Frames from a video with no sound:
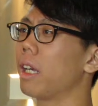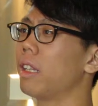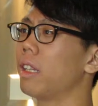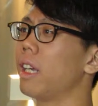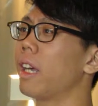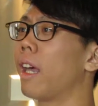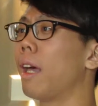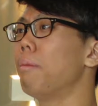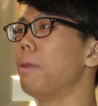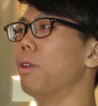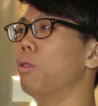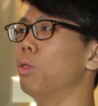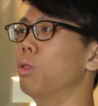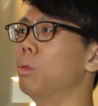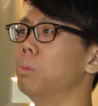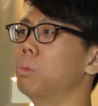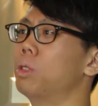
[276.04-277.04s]
there can be
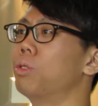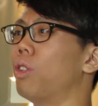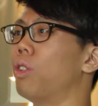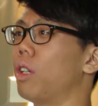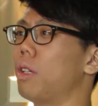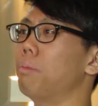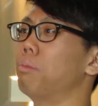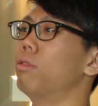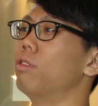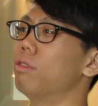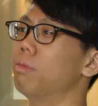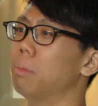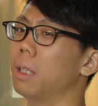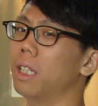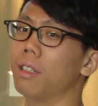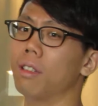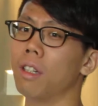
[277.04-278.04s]
rooms for
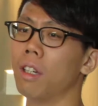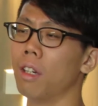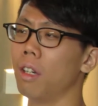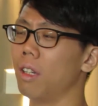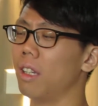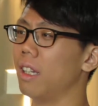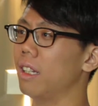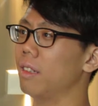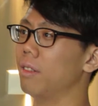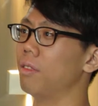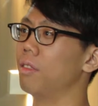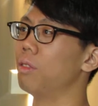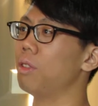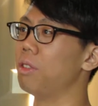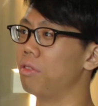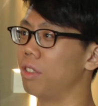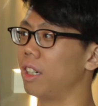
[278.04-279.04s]
improvement
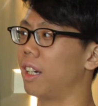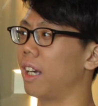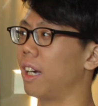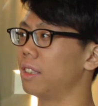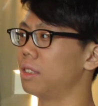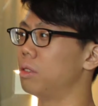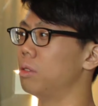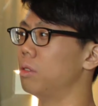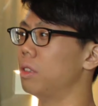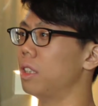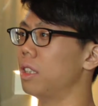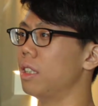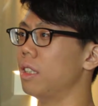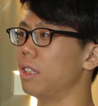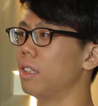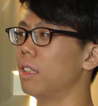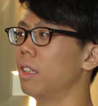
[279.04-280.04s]
with regards to the
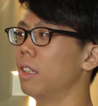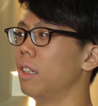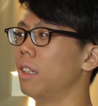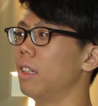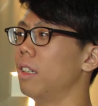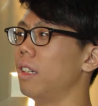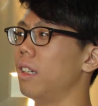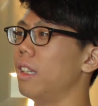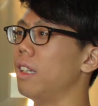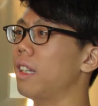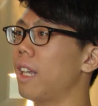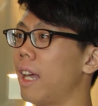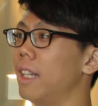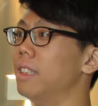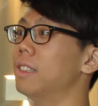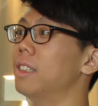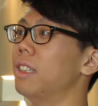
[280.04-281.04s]

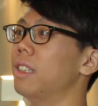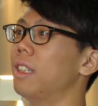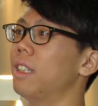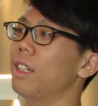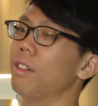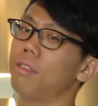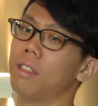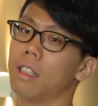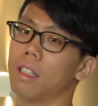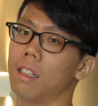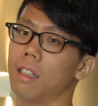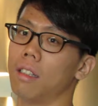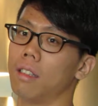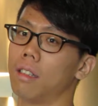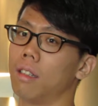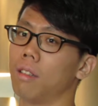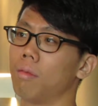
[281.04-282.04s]
intensity of the
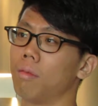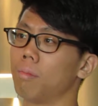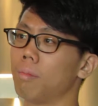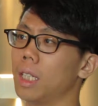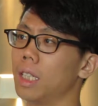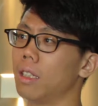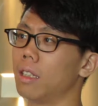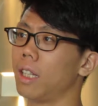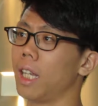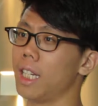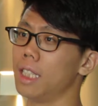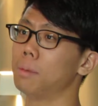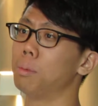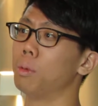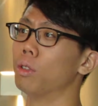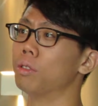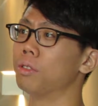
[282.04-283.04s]

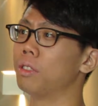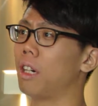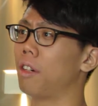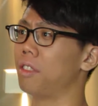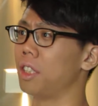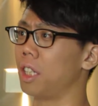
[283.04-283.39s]
taste profile of